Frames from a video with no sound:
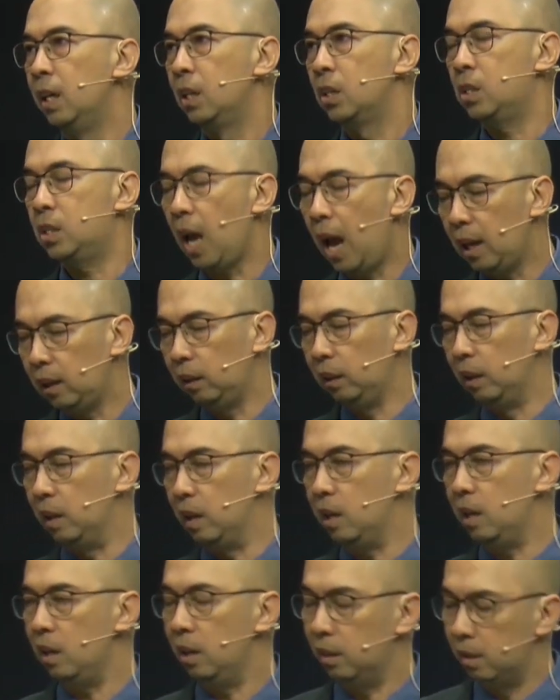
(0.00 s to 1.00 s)

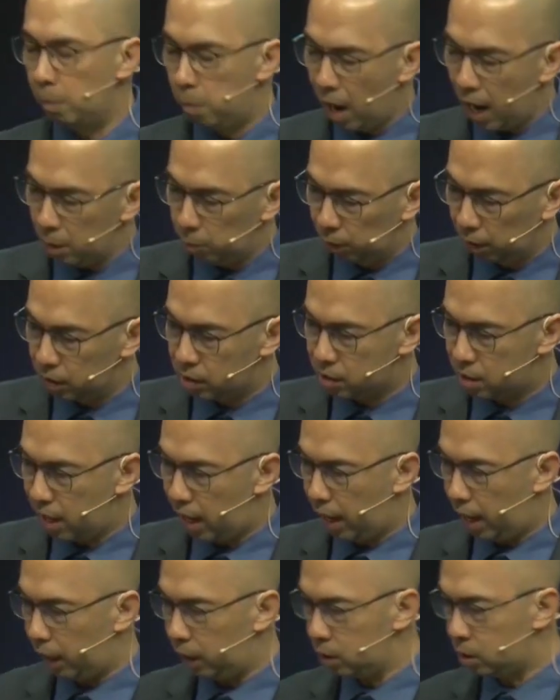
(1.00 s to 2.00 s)
Sadly, the Bible
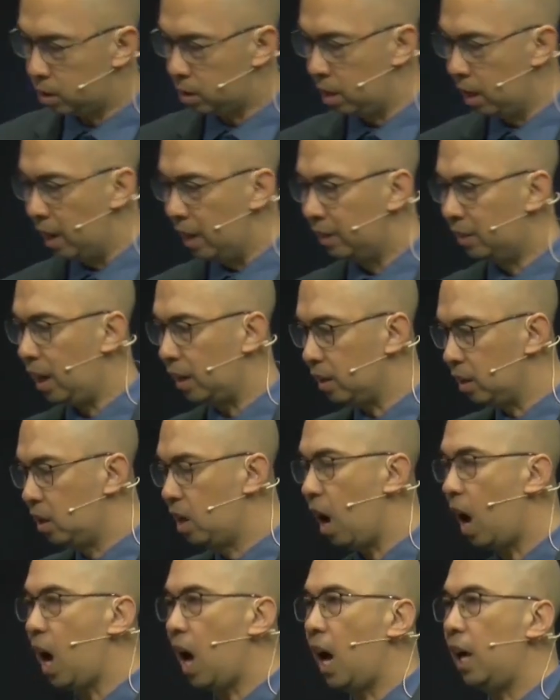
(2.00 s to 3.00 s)
says that
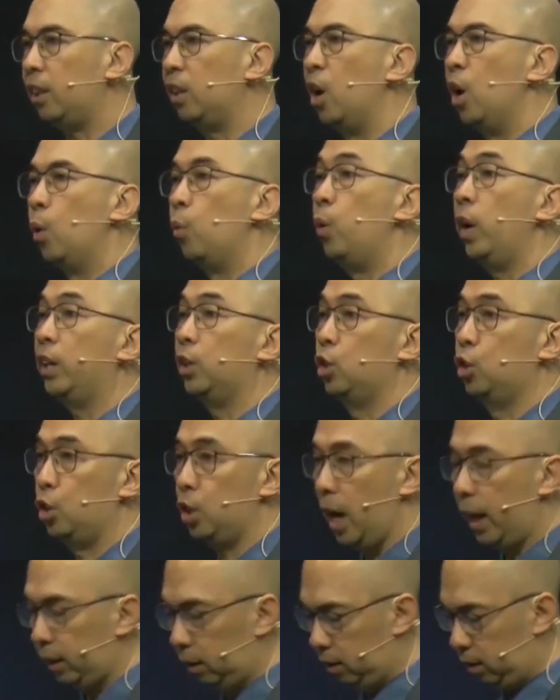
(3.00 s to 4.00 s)
God
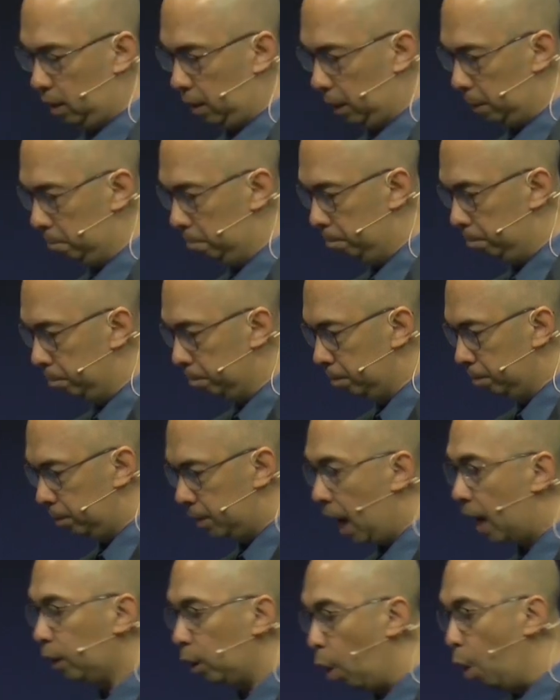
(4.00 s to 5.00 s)
rejected
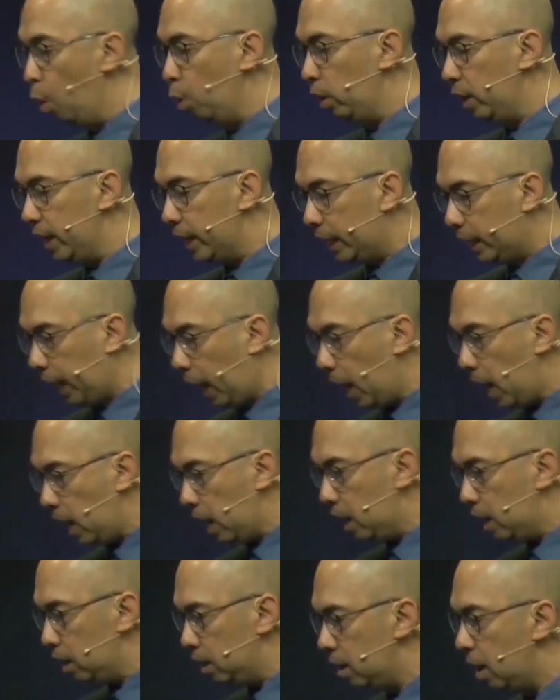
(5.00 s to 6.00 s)
not only
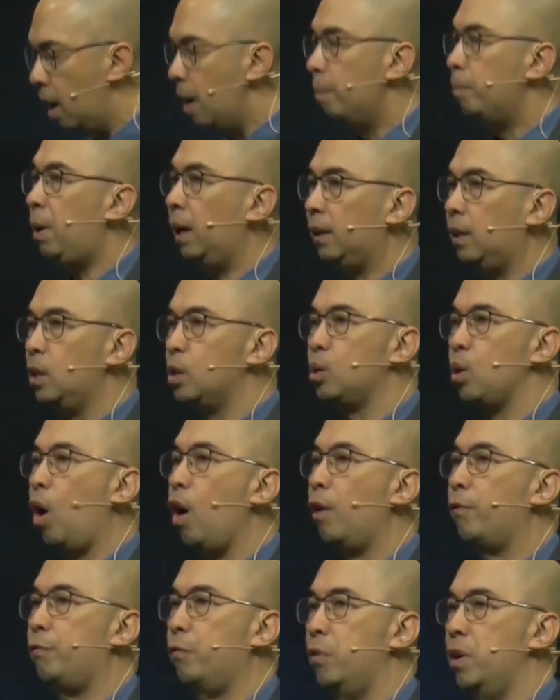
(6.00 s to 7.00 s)
Cain, but his
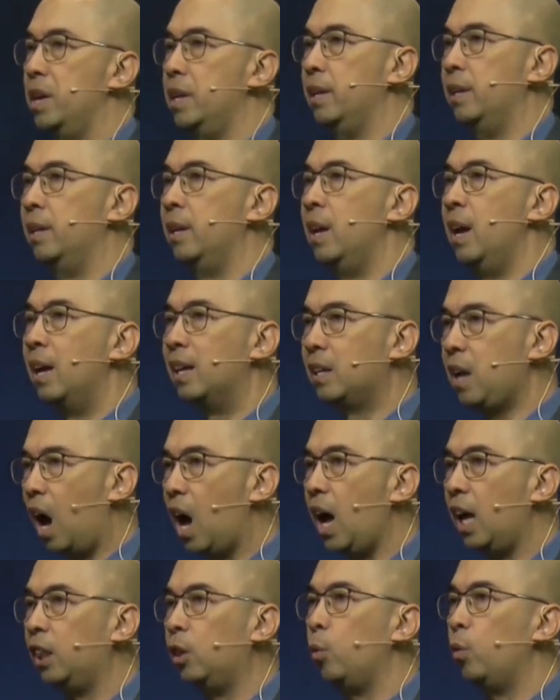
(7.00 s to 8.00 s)
offering.
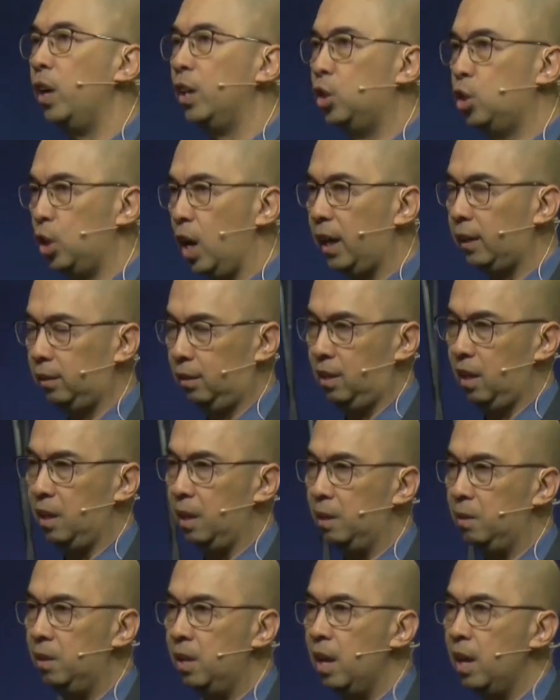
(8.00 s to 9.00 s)
God
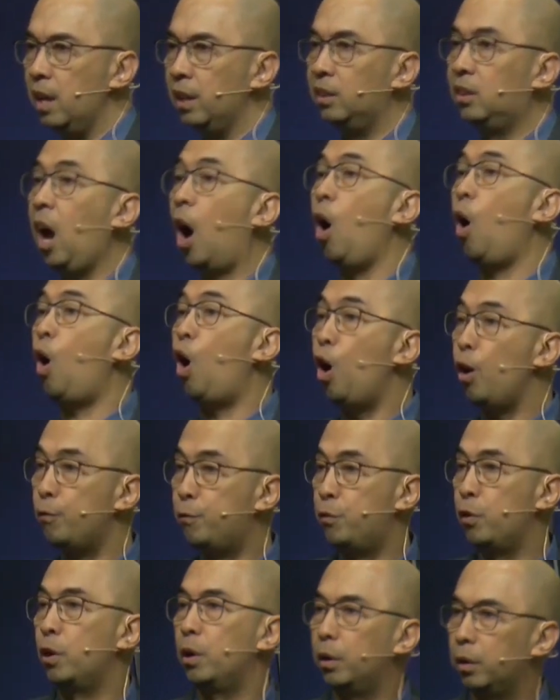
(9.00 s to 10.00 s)
rejected the
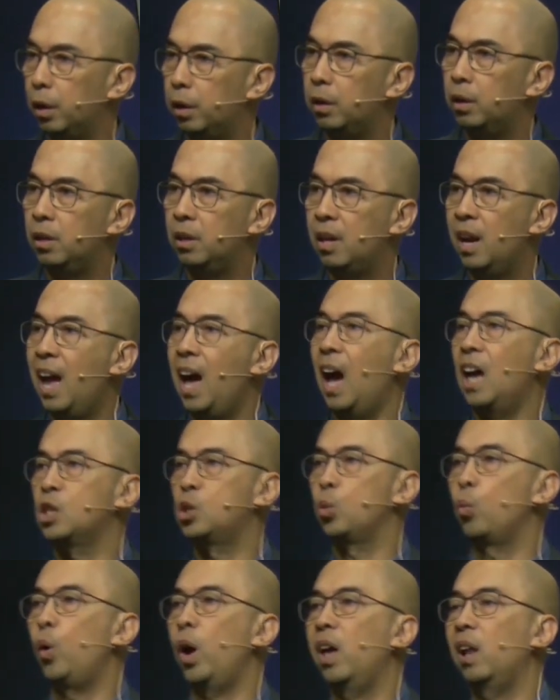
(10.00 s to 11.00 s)
offerer
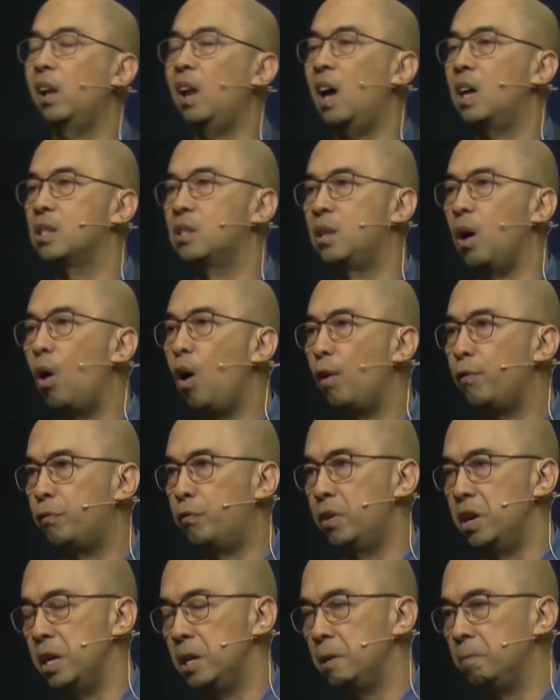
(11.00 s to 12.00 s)
as well as the
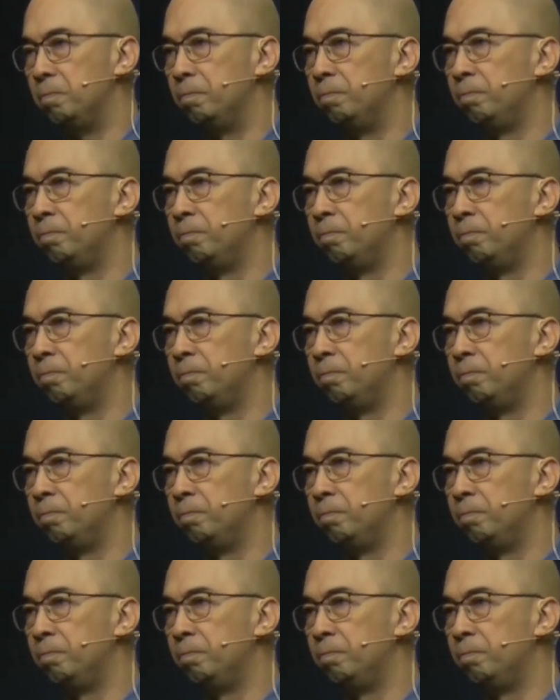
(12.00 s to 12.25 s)
offering.